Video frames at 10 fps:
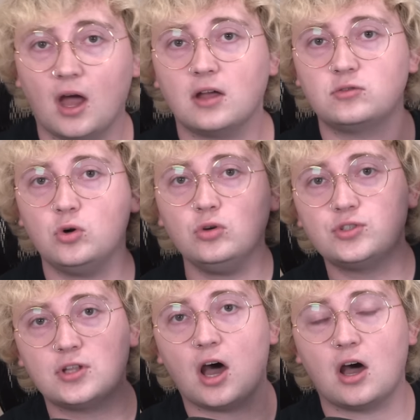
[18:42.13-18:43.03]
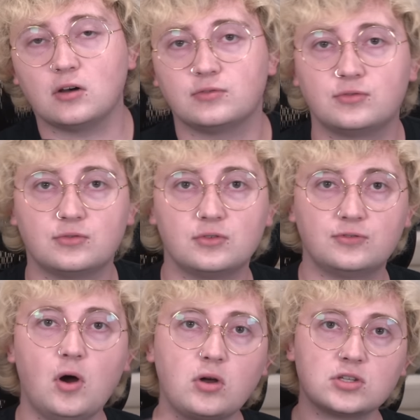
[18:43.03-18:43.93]
uh, do stuff.
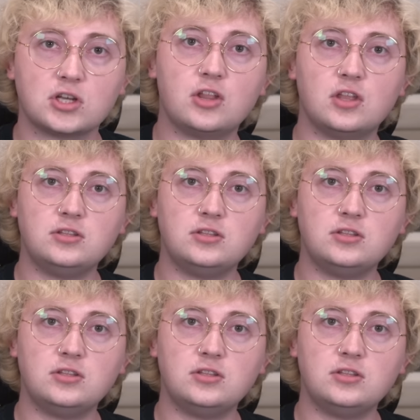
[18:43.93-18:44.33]
Focus on the